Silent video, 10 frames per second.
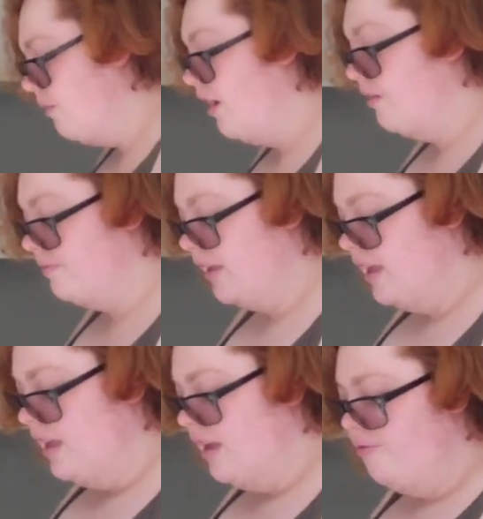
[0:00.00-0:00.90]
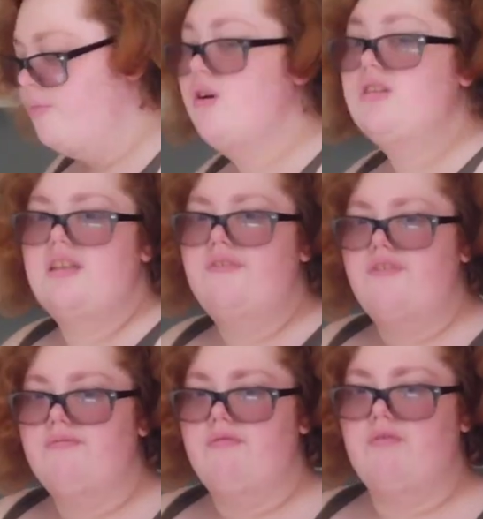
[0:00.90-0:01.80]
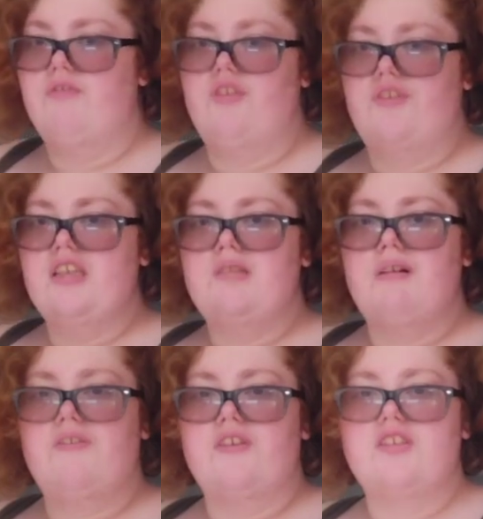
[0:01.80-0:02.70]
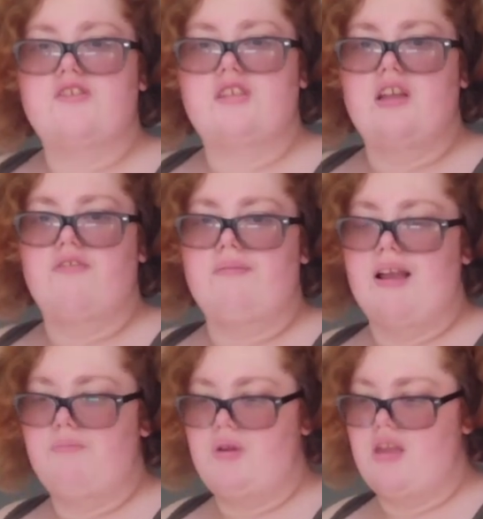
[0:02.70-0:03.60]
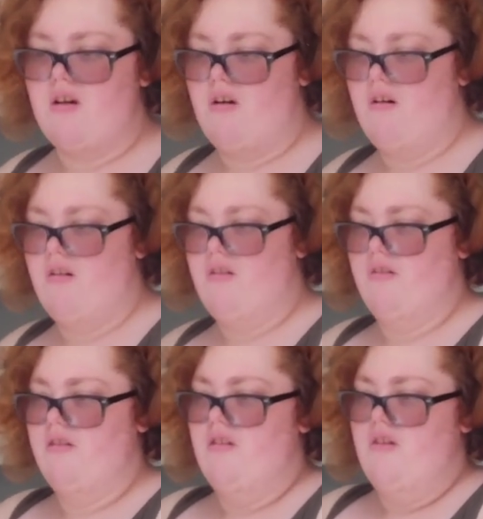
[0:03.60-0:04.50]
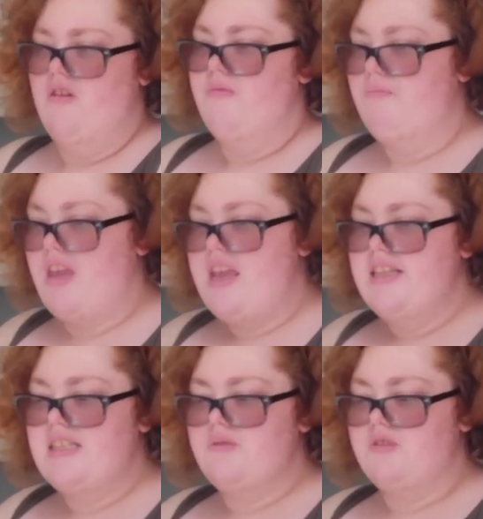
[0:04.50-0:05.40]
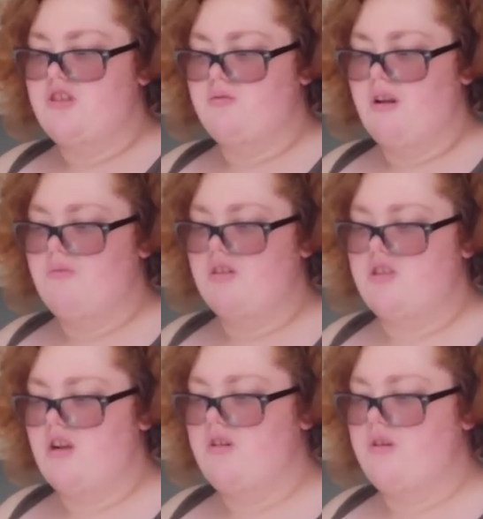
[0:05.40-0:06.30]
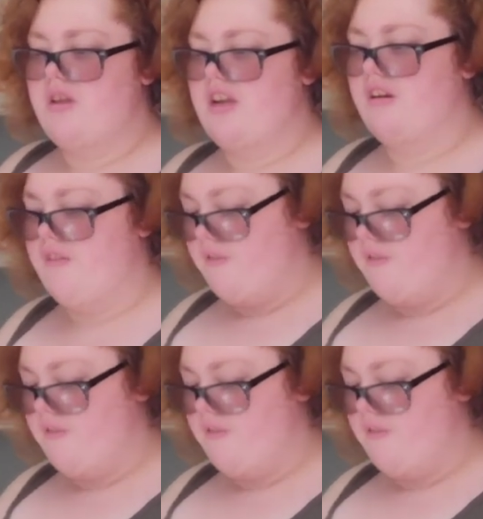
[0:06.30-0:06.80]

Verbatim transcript: well, most of the rest of my freezer stuff might be all meats, which is what I want to show you here